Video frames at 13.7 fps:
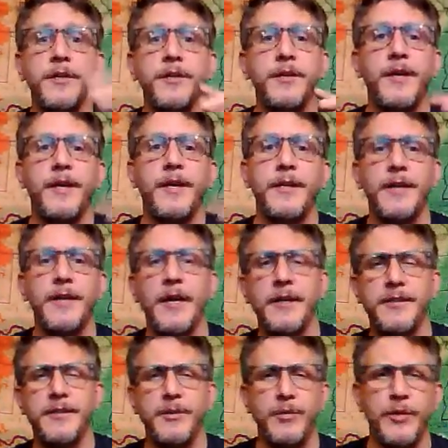they can kind of see
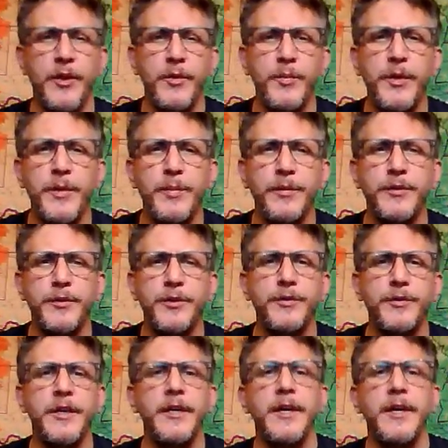what other people are doing,